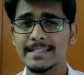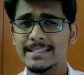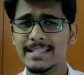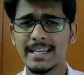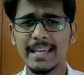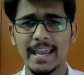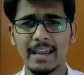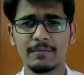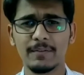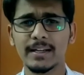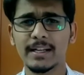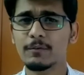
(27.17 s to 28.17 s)
3
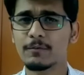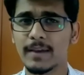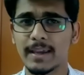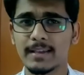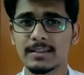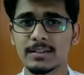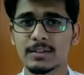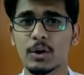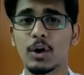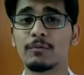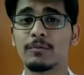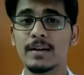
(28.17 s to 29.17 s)
effective ways
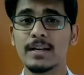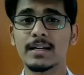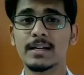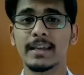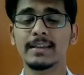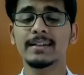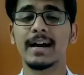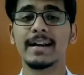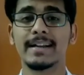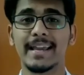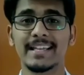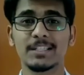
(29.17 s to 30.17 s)
of learning
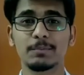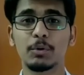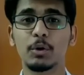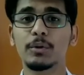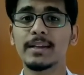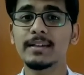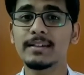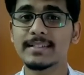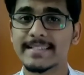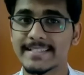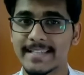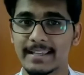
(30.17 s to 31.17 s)
and exploring
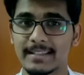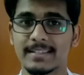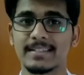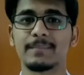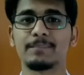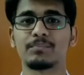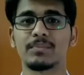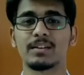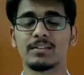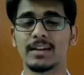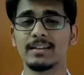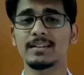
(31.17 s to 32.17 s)
science.
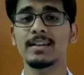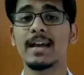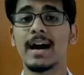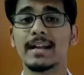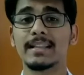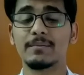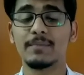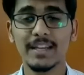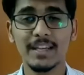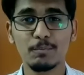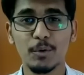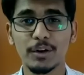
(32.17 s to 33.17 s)
Right? And the
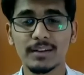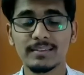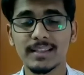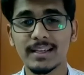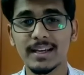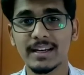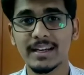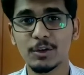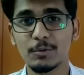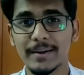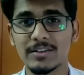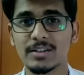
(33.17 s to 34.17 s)
very important thing I need to
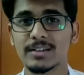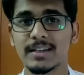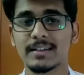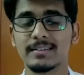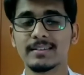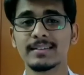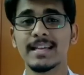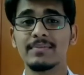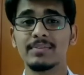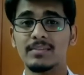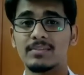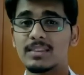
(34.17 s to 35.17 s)
mention here is
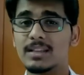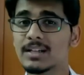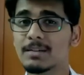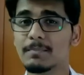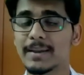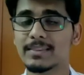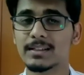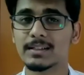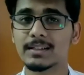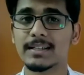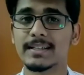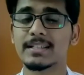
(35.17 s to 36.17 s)
the third
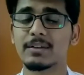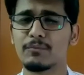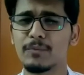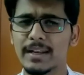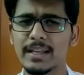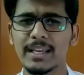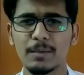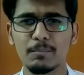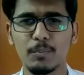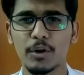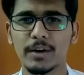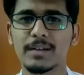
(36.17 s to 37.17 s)
method is a very
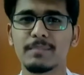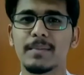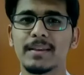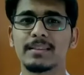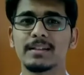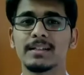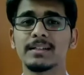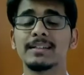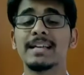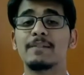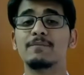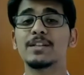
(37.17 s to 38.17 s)
important method
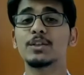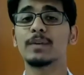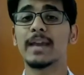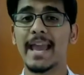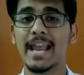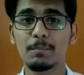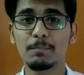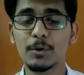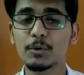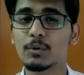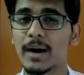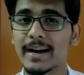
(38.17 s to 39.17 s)
which would help
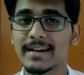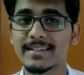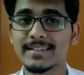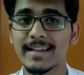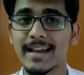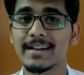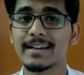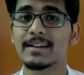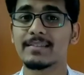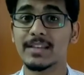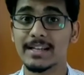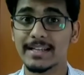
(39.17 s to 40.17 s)
you to understand
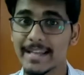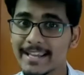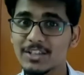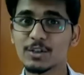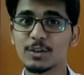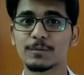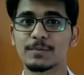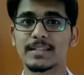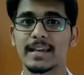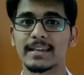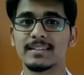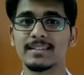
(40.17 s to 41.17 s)
the nature of
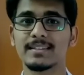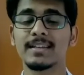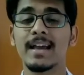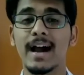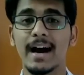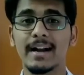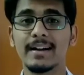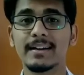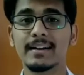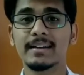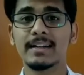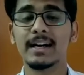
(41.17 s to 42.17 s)
science and
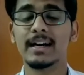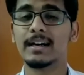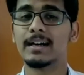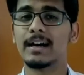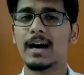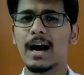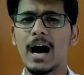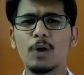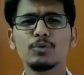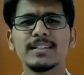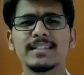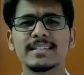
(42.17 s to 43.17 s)
how
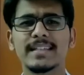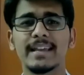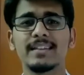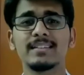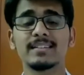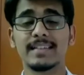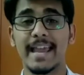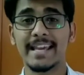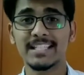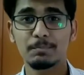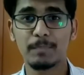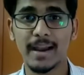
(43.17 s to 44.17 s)
this science is
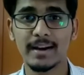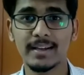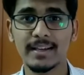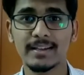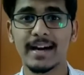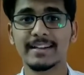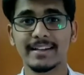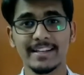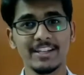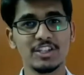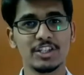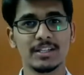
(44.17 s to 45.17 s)
expanding at
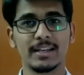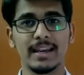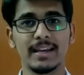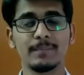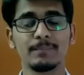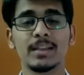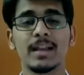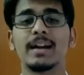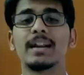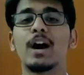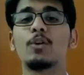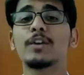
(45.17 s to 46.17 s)
each grade
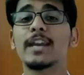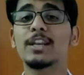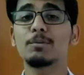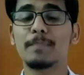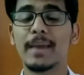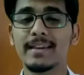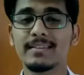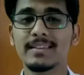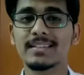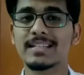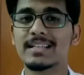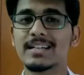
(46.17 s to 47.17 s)
and how can you make
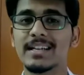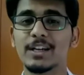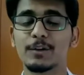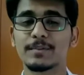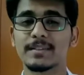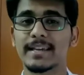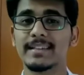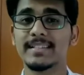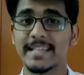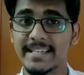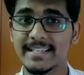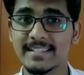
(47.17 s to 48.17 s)
this learning of science
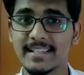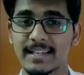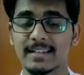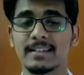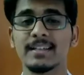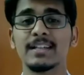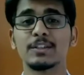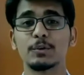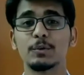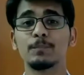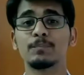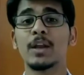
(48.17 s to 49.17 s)
easier.
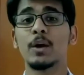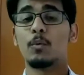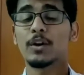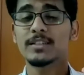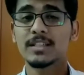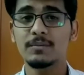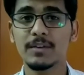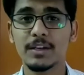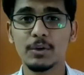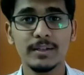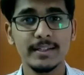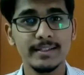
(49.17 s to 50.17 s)
So watch the
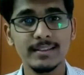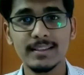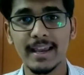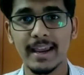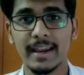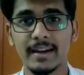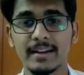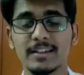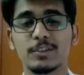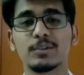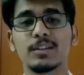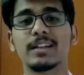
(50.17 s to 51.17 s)
video till the end
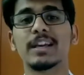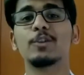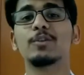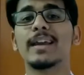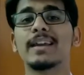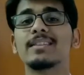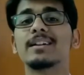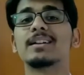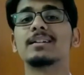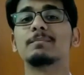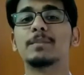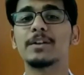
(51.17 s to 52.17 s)
so that you get
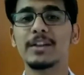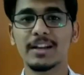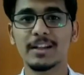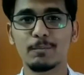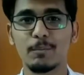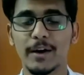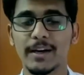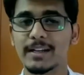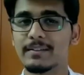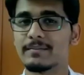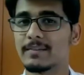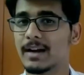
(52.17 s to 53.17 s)
that particular point
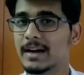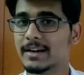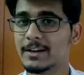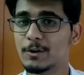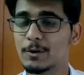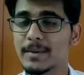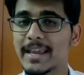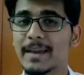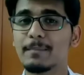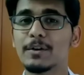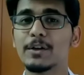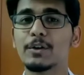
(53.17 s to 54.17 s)
and you will be
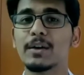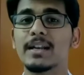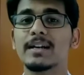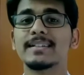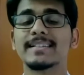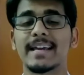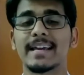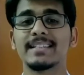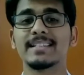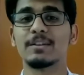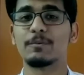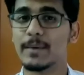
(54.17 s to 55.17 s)
able to learn
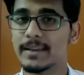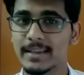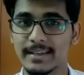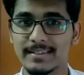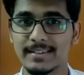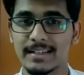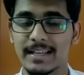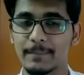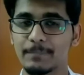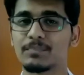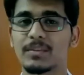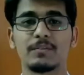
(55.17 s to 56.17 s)
science very easily.
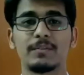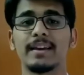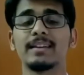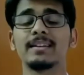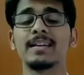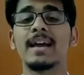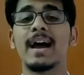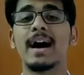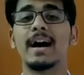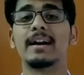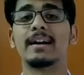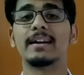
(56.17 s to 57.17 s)
Fine.
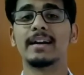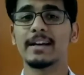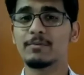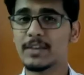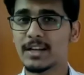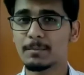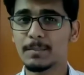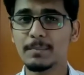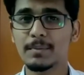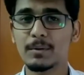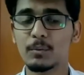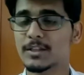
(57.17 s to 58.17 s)
And if there are
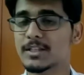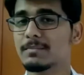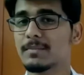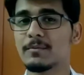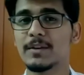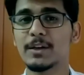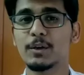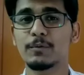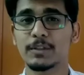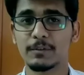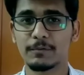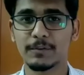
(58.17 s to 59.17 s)
people watching my video
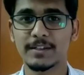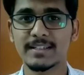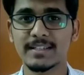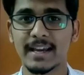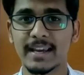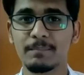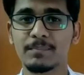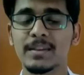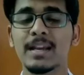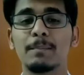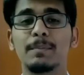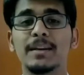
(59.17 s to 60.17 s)
for the first time,
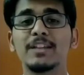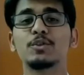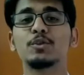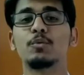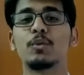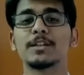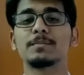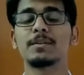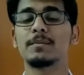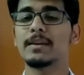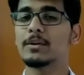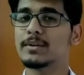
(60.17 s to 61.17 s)
please do watch my
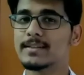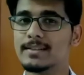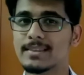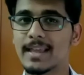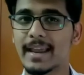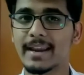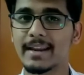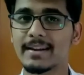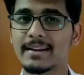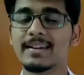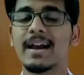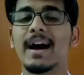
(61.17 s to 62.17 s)
video till the end
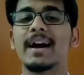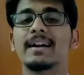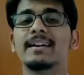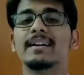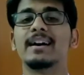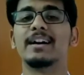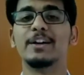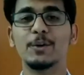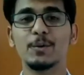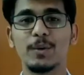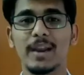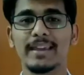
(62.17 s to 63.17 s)
and
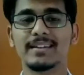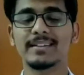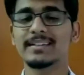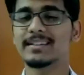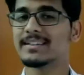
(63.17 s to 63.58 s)
do like it,